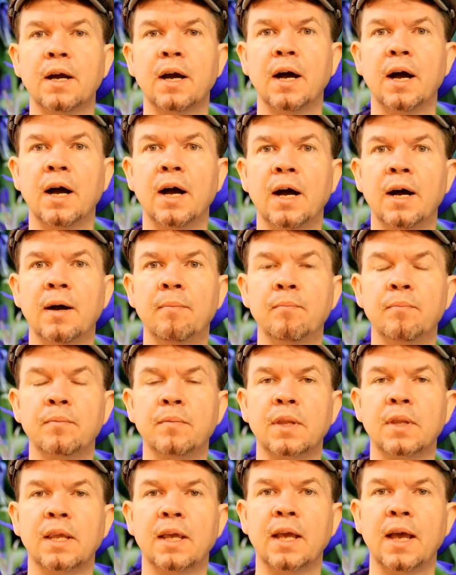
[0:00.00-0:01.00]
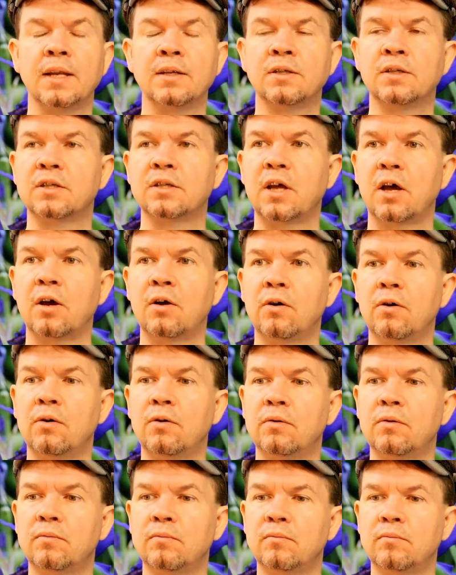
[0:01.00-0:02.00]
And
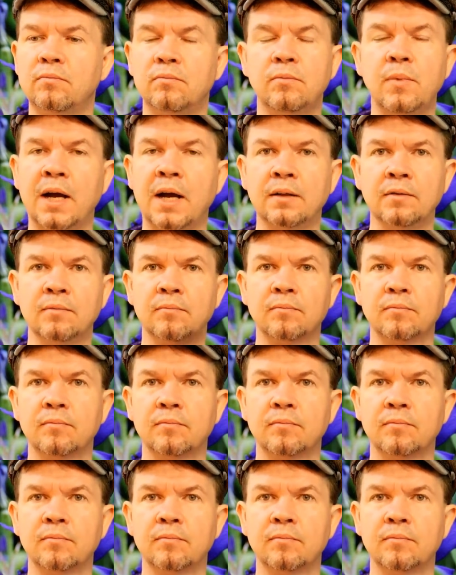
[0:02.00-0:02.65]
so well,